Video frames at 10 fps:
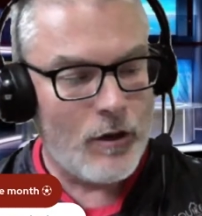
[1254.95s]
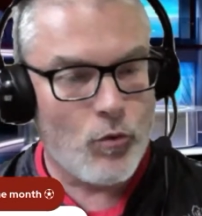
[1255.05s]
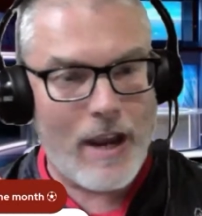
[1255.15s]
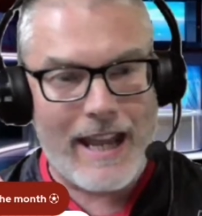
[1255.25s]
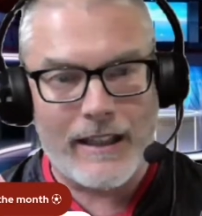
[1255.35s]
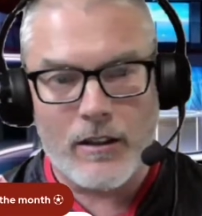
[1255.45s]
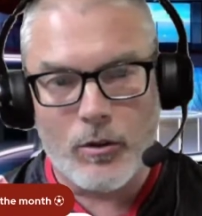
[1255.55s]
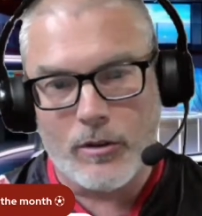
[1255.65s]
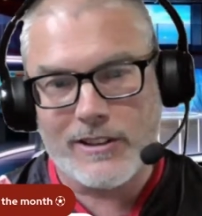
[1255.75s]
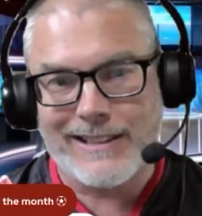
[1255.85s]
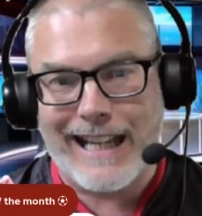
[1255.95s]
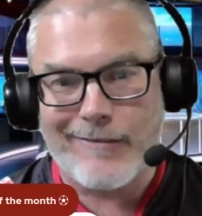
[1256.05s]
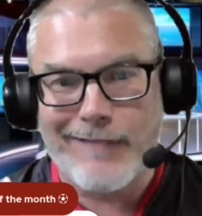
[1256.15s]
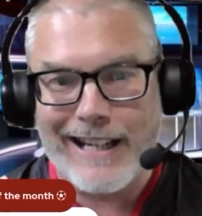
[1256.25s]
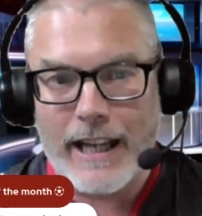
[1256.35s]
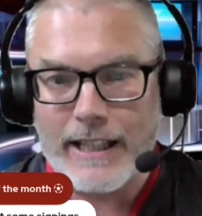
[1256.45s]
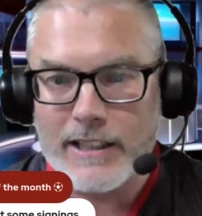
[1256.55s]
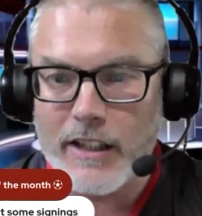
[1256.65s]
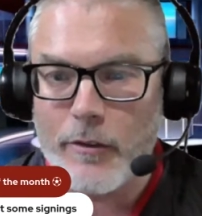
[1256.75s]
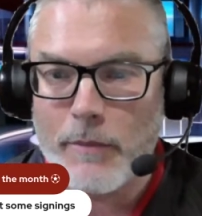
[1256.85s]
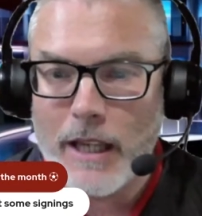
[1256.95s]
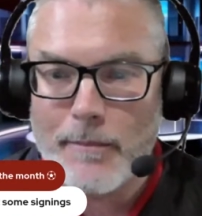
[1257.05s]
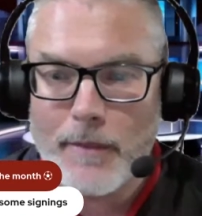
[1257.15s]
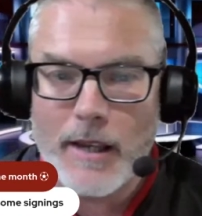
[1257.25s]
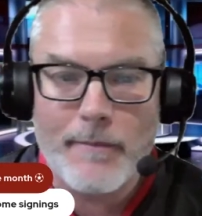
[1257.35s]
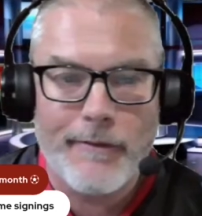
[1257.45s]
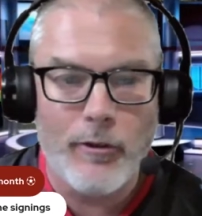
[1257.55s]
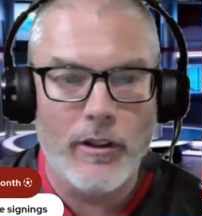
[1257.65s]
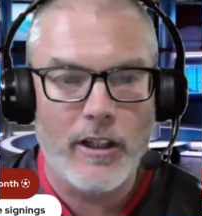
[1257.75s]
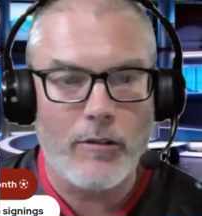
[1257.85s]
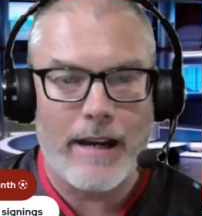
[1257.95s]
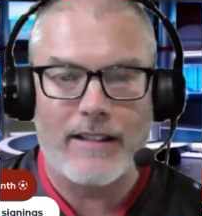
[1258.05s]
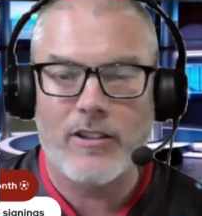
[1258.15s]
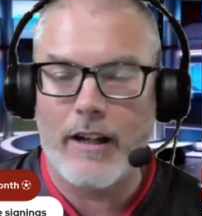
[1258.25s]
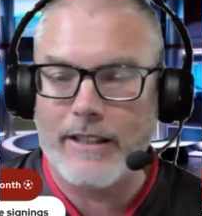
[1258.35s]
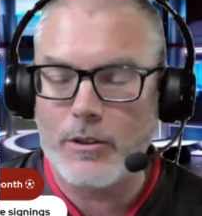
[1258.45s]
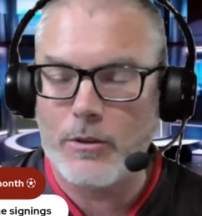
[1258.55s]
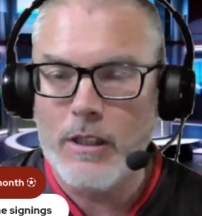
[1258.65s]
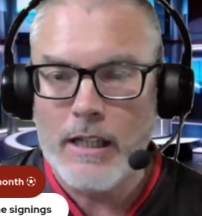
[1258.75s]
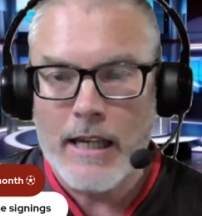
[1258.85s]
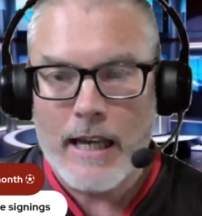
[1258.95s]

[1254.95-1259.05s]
Rennes, or Stade Rennais, to give him their, their full and correct title.